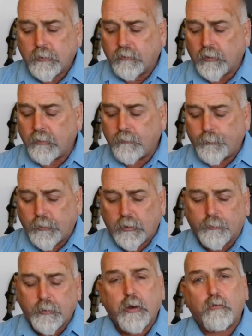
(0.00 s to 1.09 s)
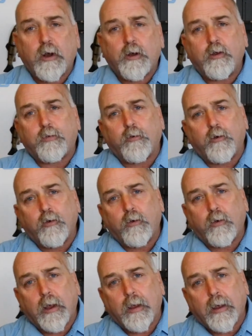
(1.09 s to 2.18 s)
So I'm going to run you
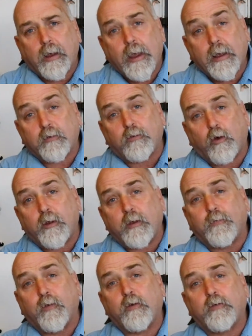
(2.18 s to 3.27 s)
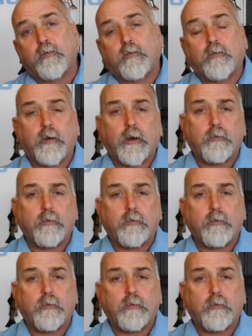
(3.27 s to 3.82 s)
through how to tie the first,